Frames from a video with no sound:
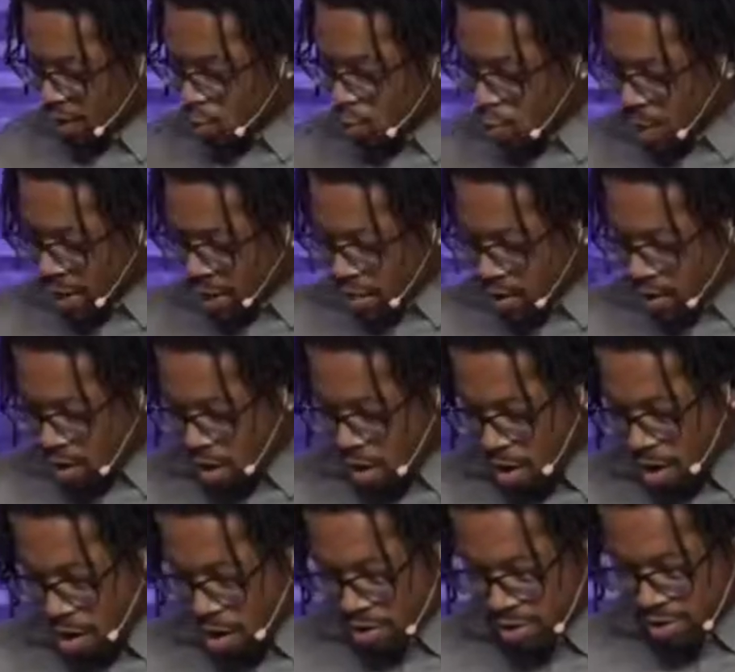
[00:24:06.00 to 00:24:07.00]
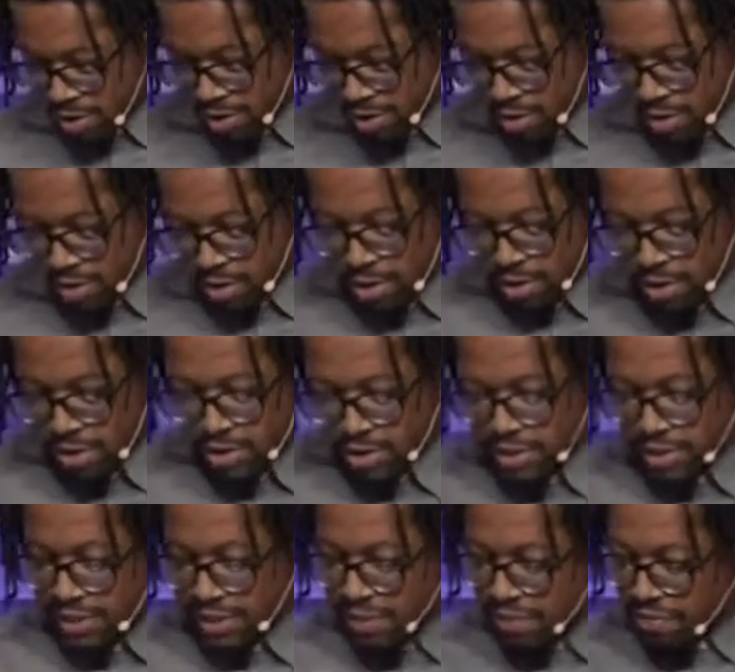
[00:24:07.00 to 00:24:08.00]
We are called
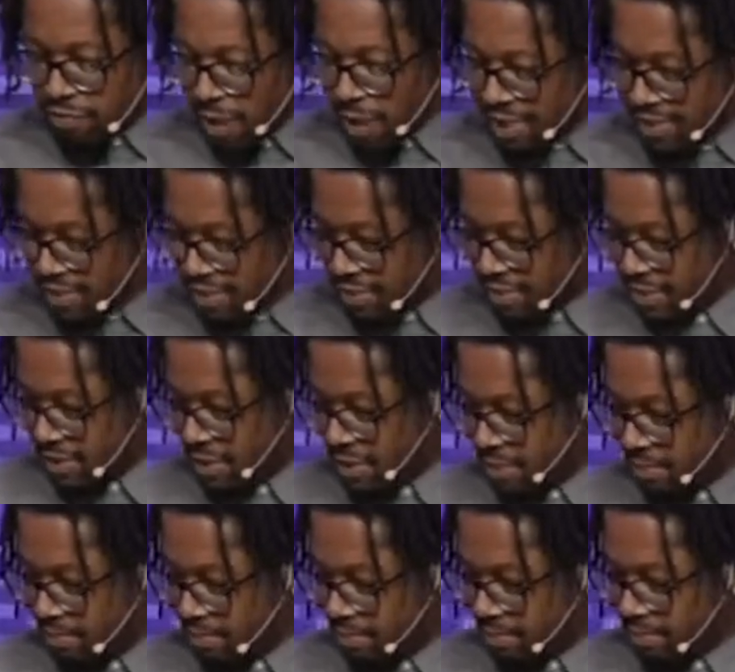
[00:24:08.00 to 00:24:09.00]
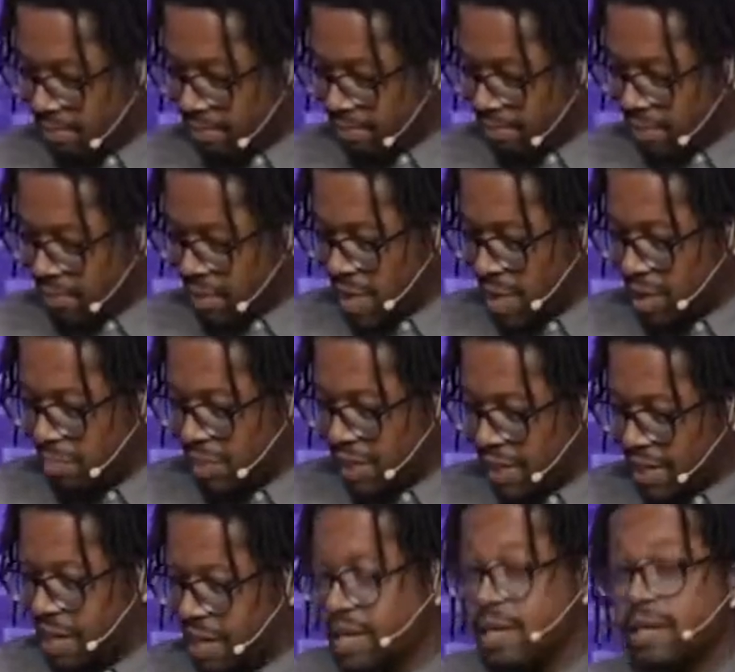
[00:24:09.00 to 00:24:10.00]
to live righteously
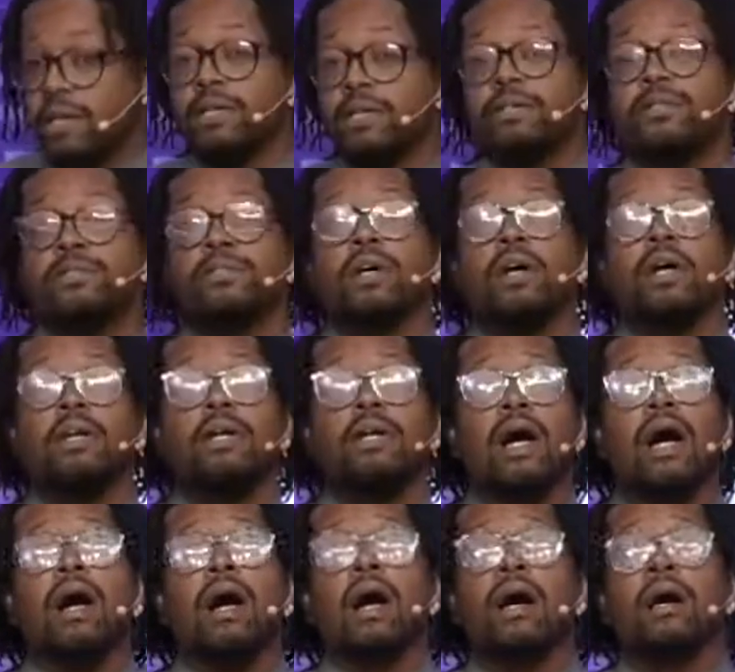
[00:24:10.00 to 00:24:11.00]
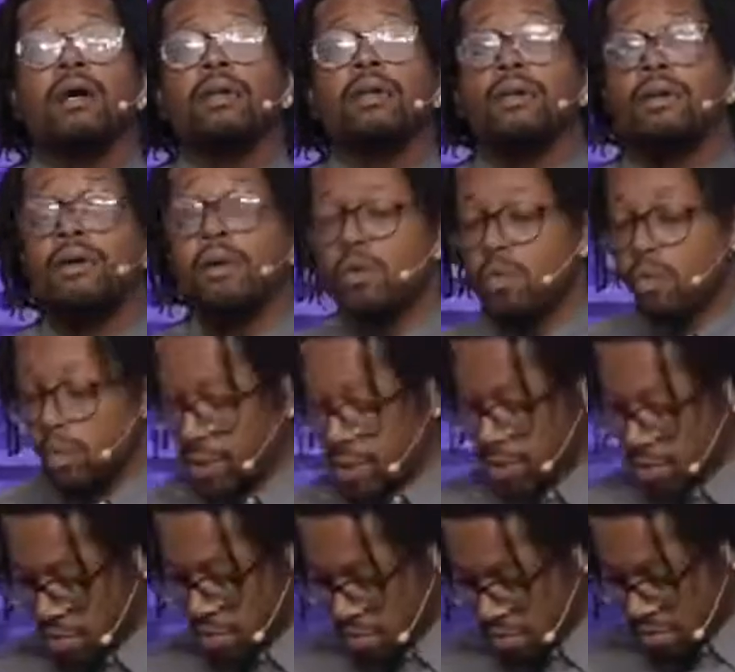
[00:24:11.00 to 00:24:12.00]
because God
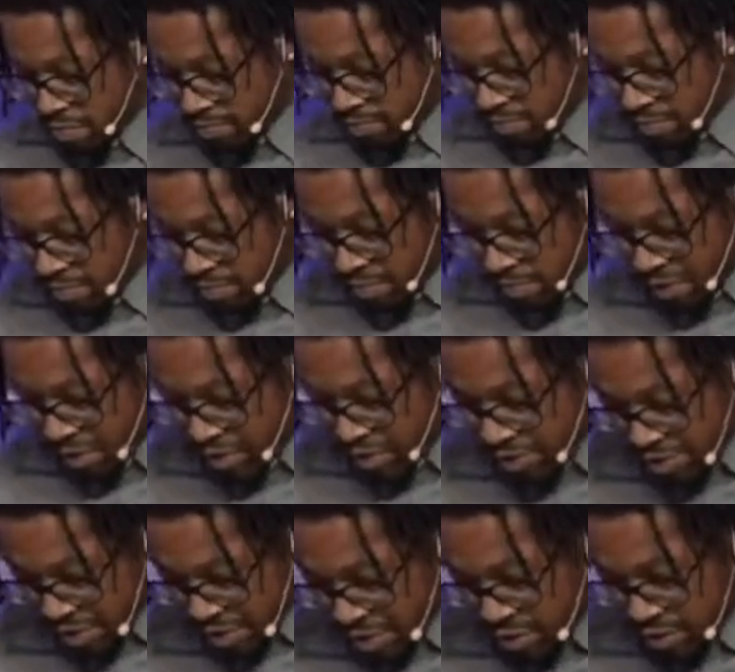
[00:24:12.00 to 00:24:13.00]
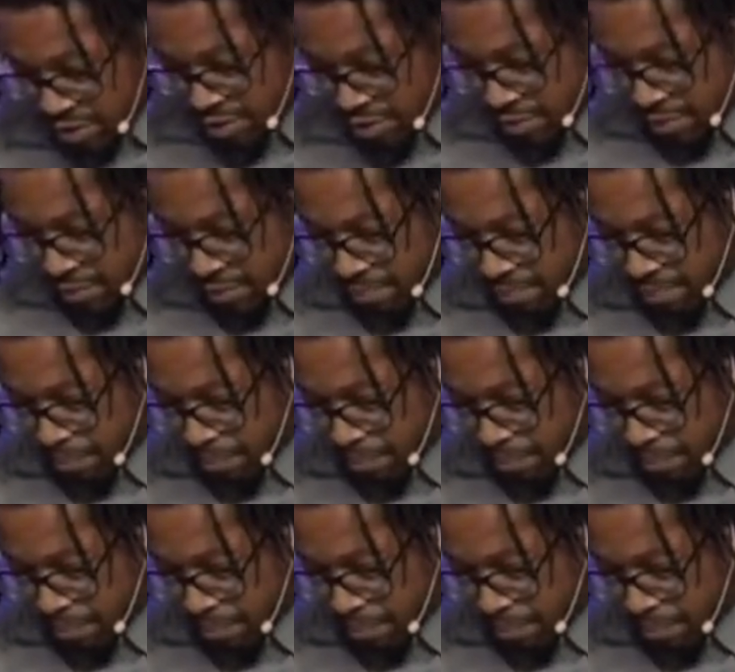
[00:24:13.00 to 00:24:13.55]
will judge.